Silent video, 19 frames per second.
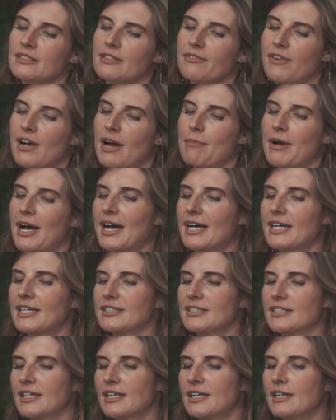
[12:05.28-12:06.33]
farmer
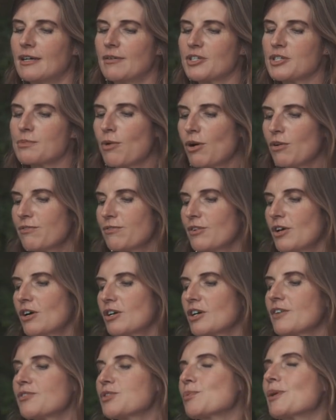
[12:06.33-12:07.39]
had a small
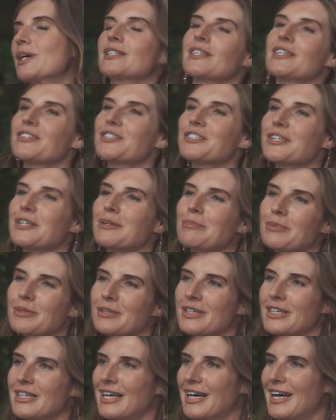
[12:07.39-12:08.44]
flock of Swaledale sheep,
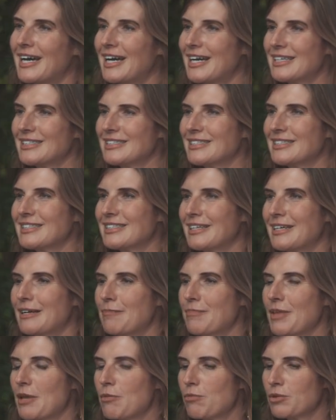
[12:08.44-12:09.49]
and
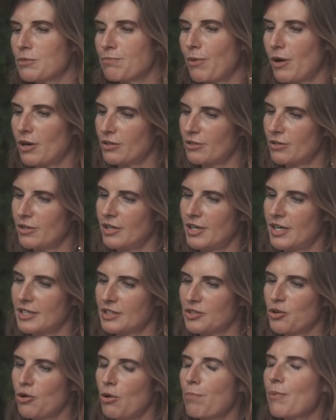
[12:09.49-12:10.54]
he would borrow
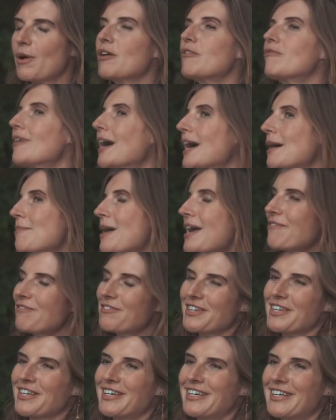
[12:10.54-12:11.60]
a ram
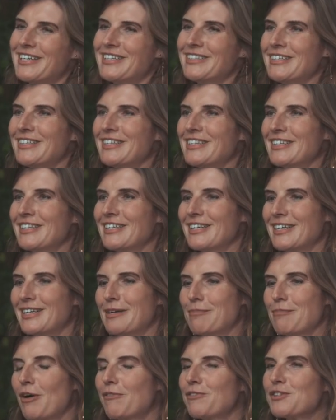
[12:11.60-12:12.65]
every year
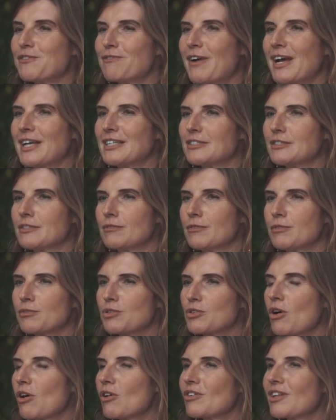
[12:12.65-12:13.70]
off his friend who was
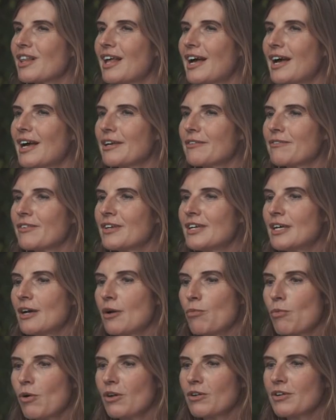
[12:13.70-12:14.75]
called Clive.
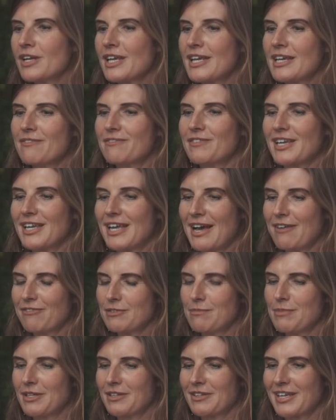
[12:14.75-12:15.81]
And one evening
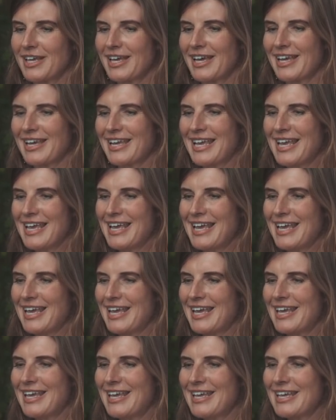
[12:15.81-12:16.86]
after milking,
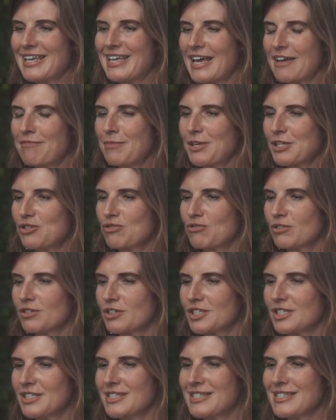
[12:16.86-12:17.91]
he gave me
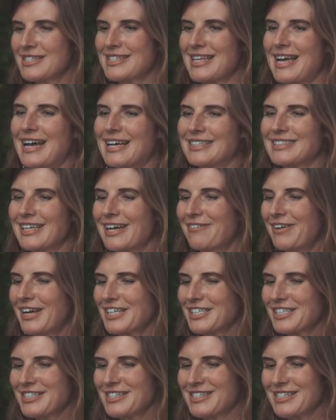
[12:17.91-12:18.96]
instructions and
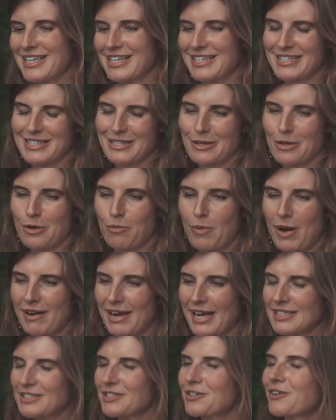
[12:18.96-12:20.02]
directions as to where I
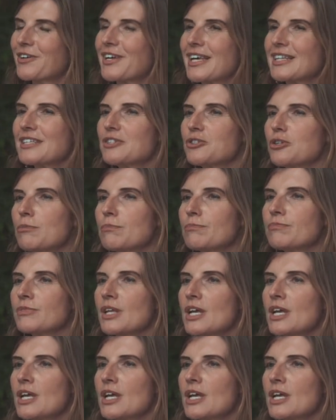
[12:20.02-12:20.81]
had to go and get this tup.